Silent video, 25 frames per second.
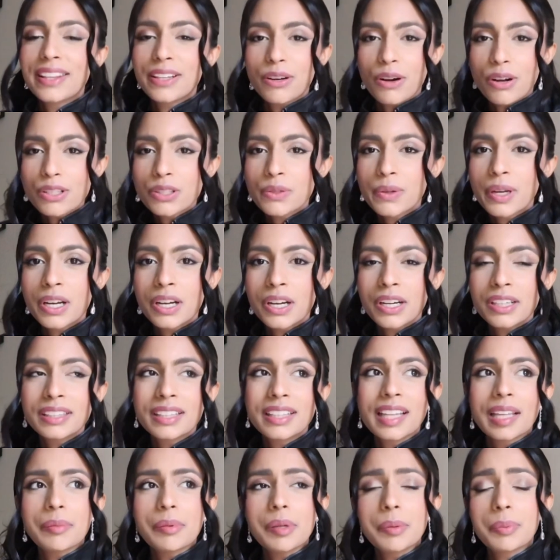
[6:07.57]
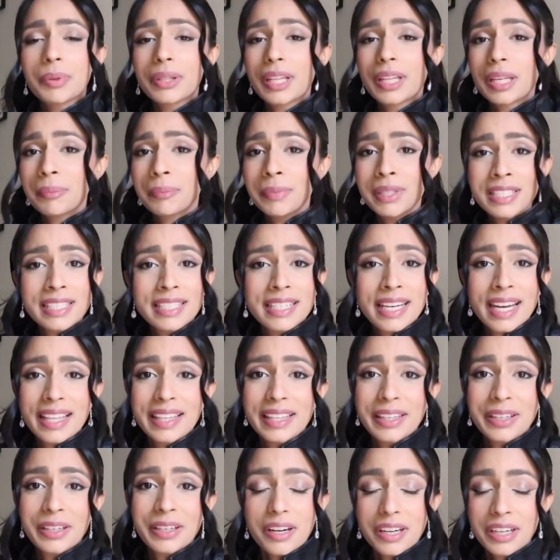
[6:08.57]
then also I heard that like people like Mindy
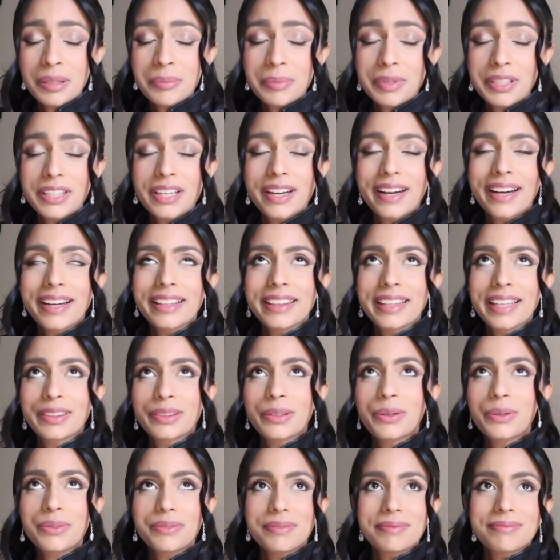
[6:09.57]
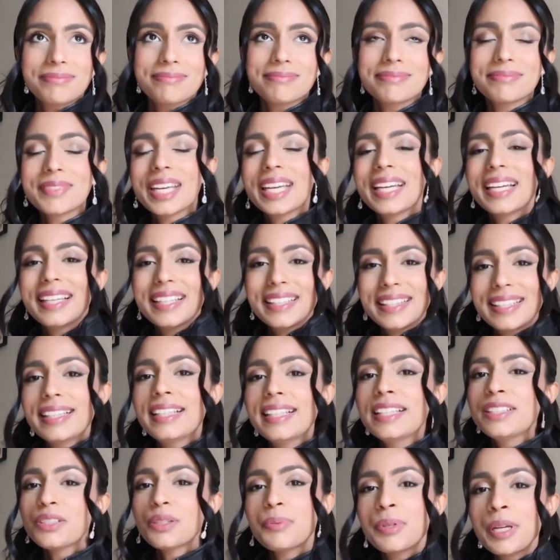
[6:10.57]
Kaling are gonna be there, and like
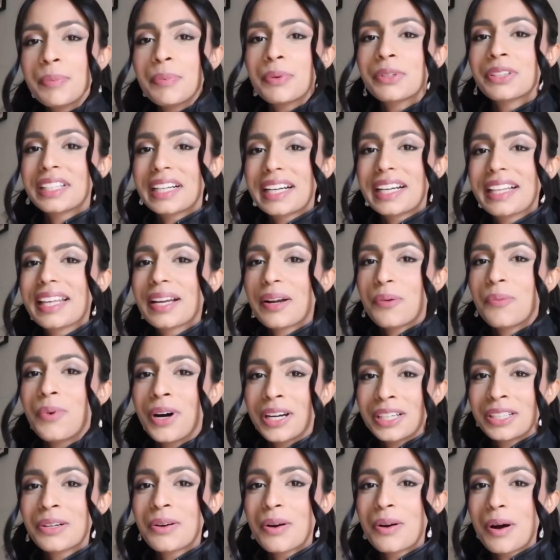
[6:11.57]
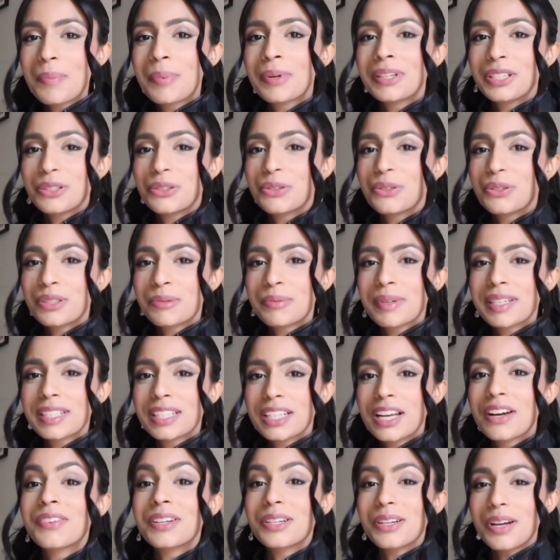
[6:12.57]
these are people that I like want to go up and introduce
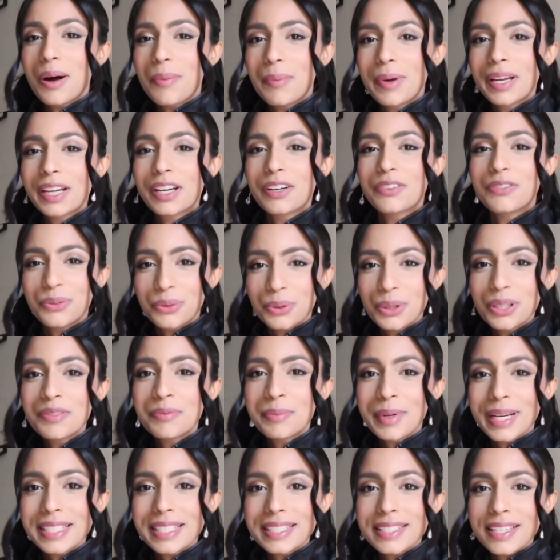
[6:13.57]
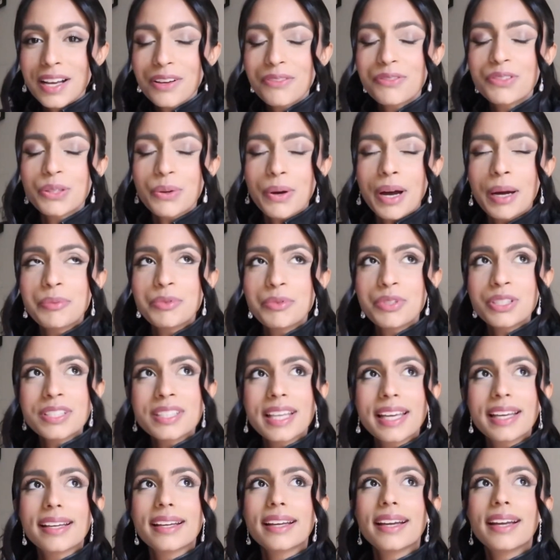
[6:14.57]
myself and not make a fool of myself. So I'm just
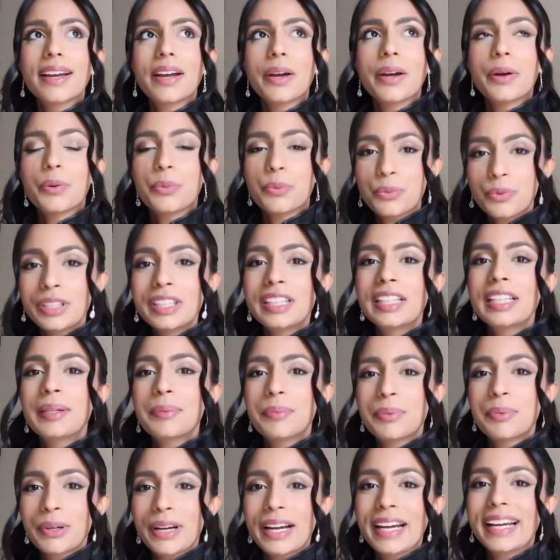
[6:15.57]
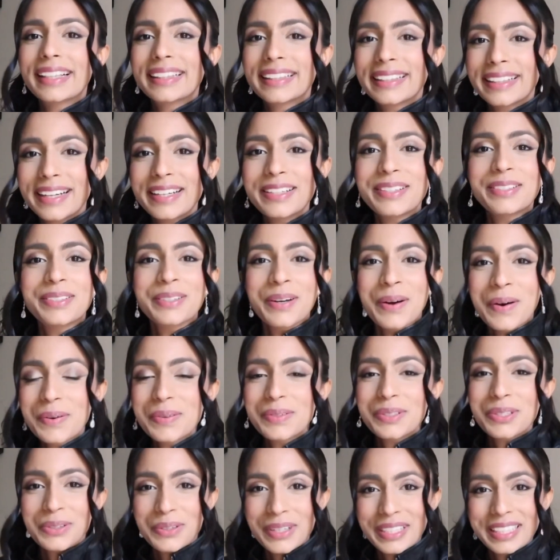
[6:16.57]
like really praying that I
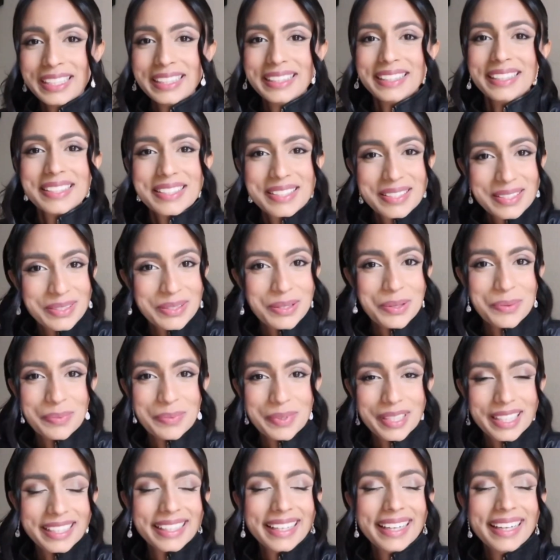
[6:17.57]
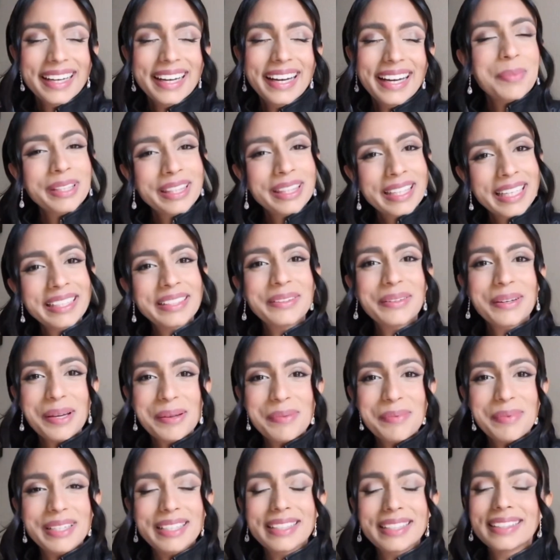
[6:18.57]
don't do anything stupid. But then
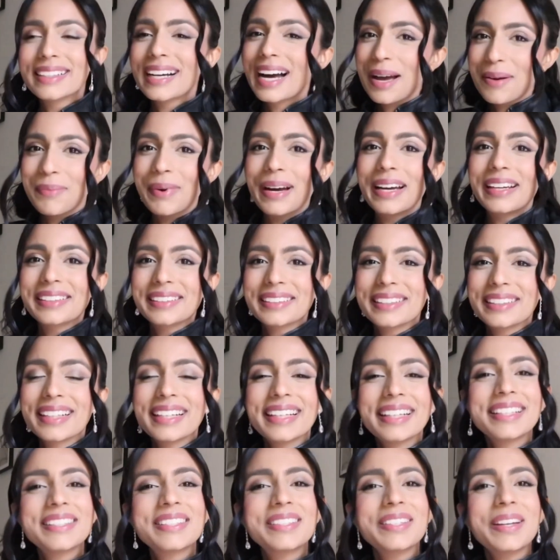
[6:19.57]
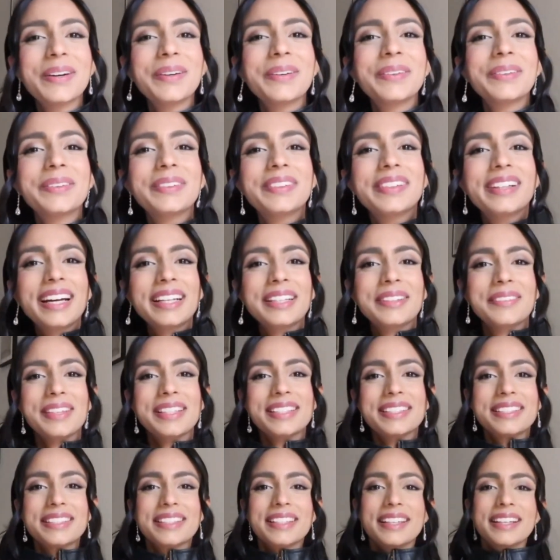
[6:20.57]
knowing me, I might. So
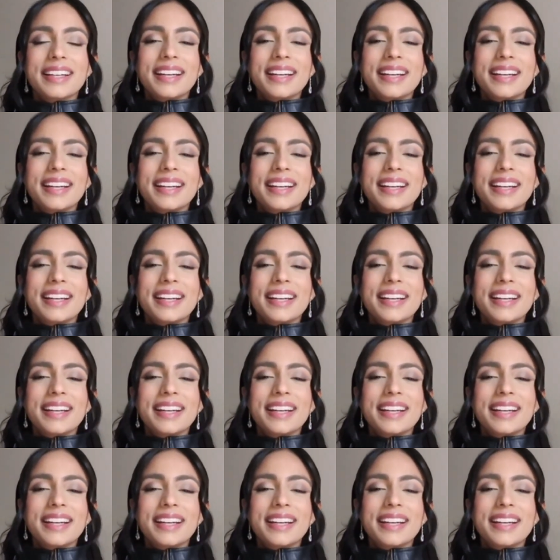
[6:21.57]
anyways,